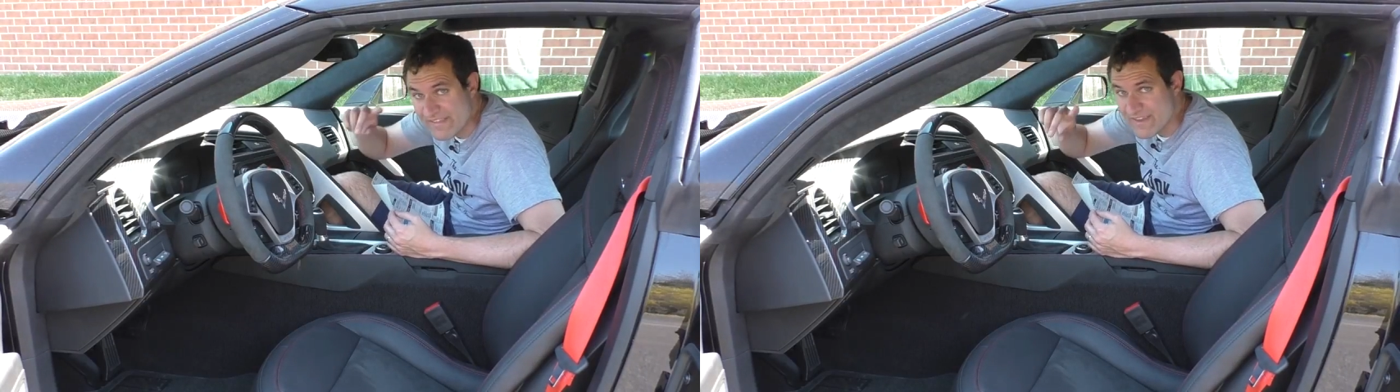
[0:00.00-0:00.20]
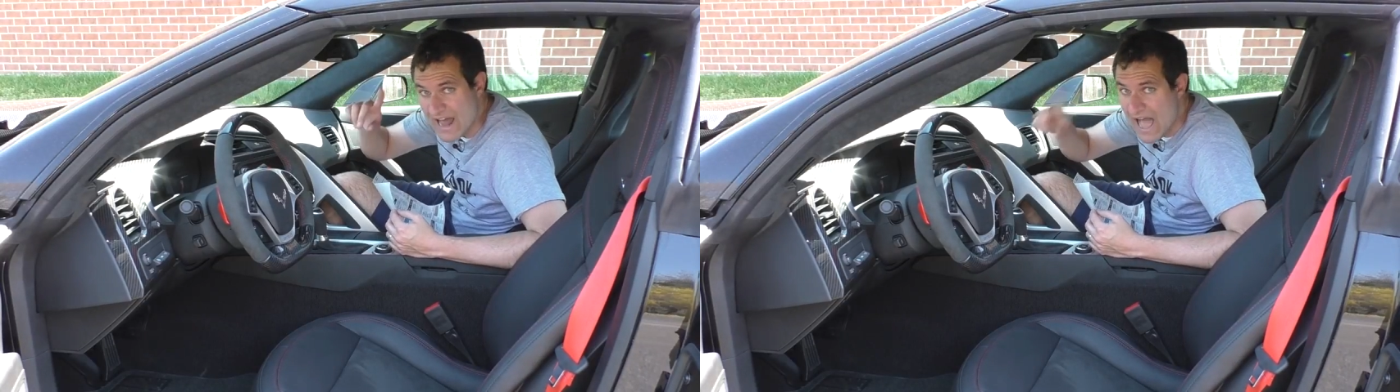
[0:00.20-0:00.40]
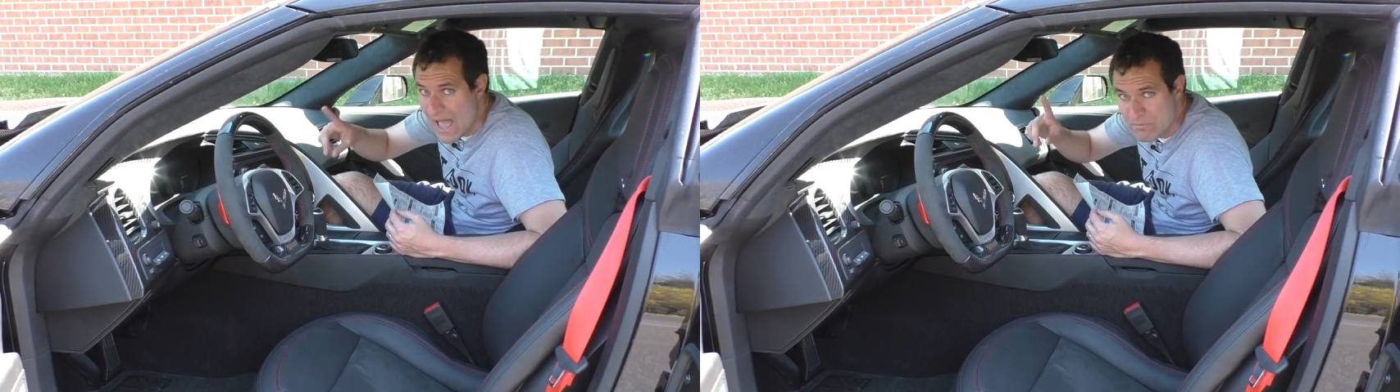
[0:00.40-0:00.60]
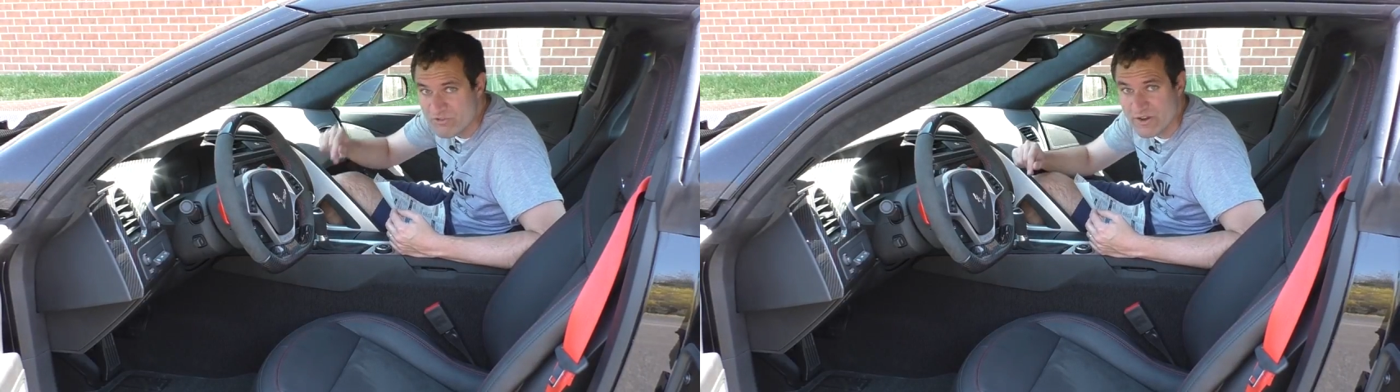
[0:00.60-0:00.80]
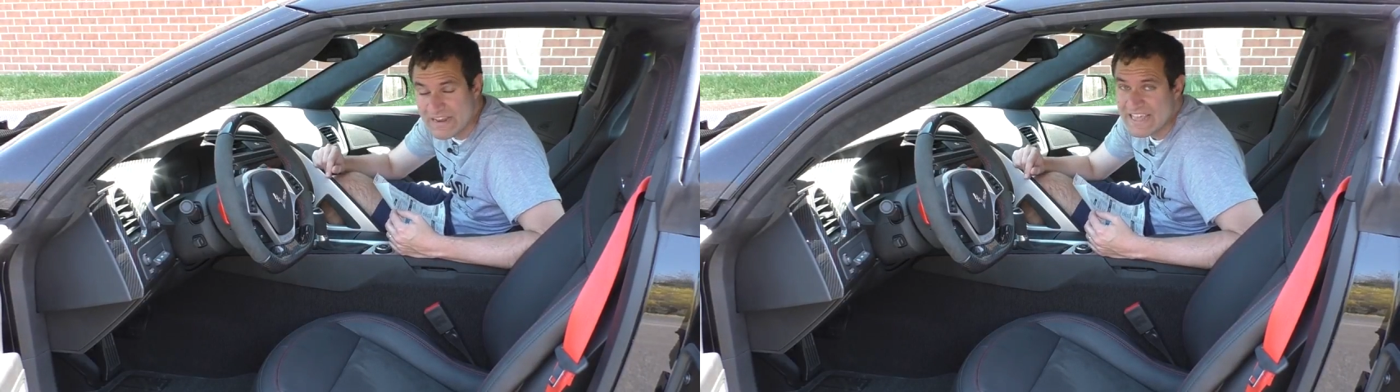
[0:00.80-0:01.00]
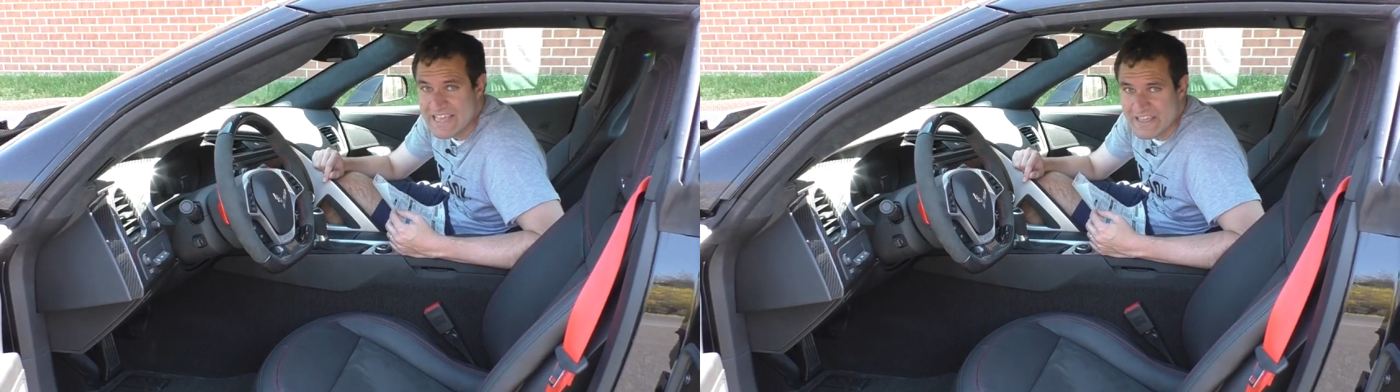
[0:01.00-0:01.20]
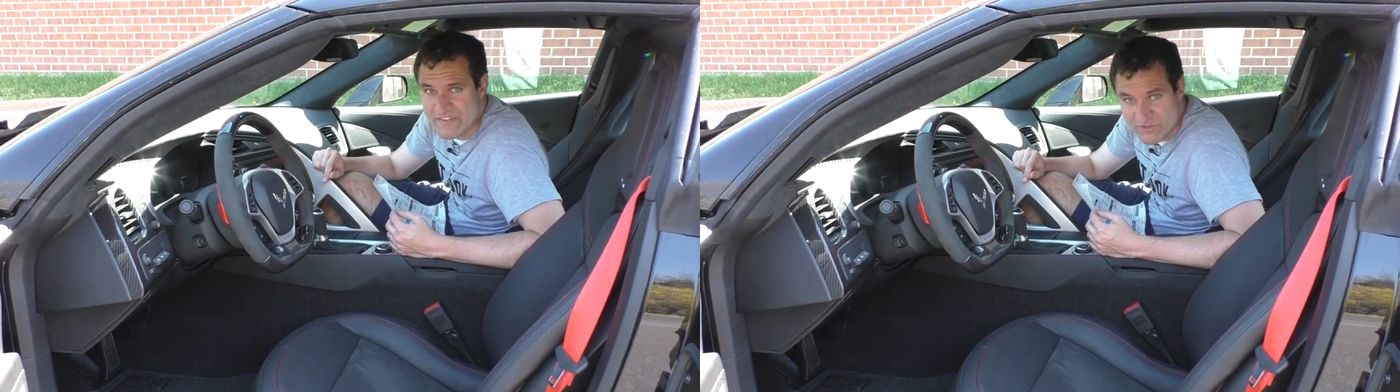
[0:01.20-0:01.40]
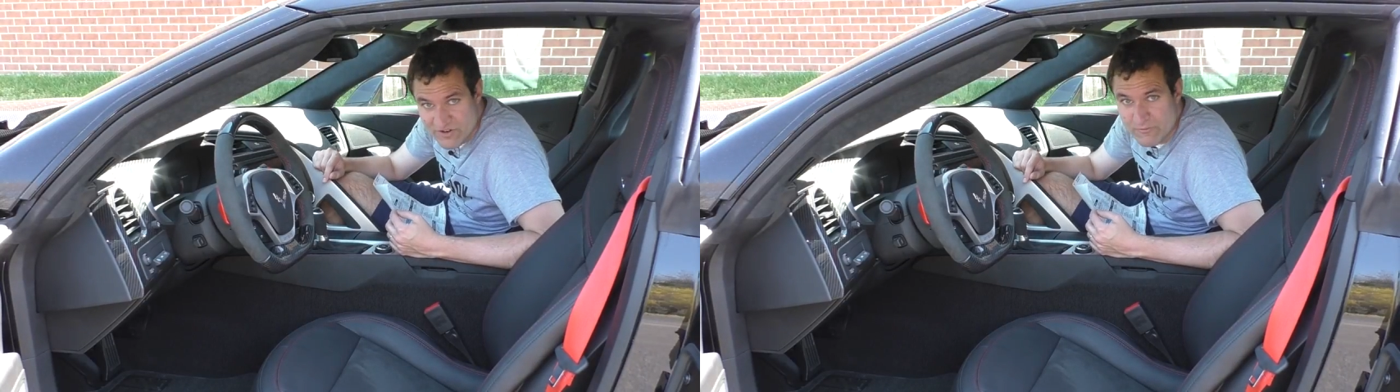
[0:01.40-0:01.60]
That's an option
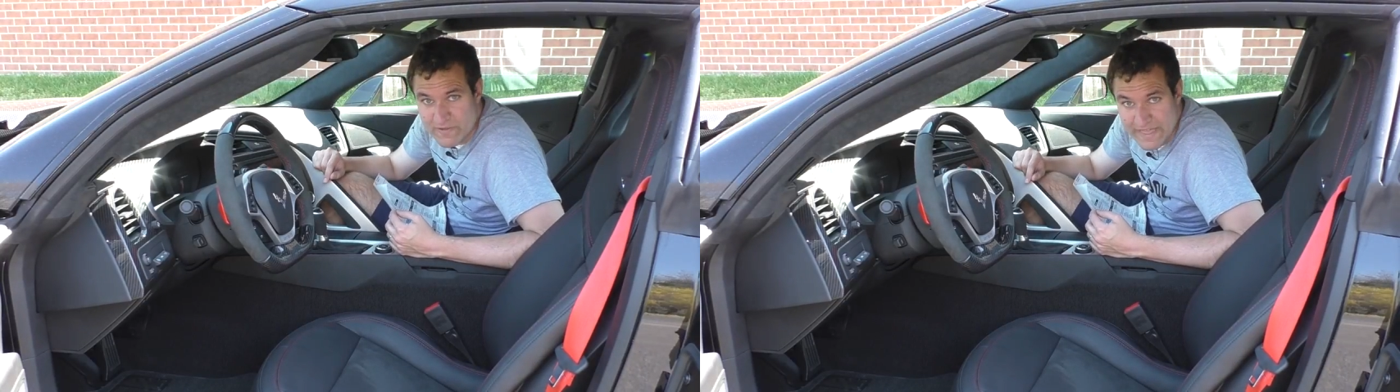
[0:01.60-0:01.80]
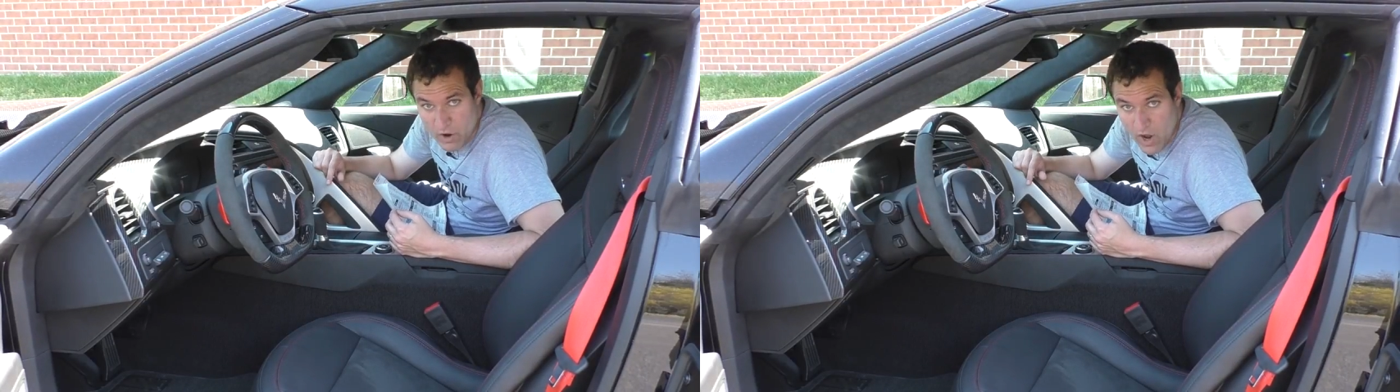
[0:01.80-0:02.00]
that Chevrolet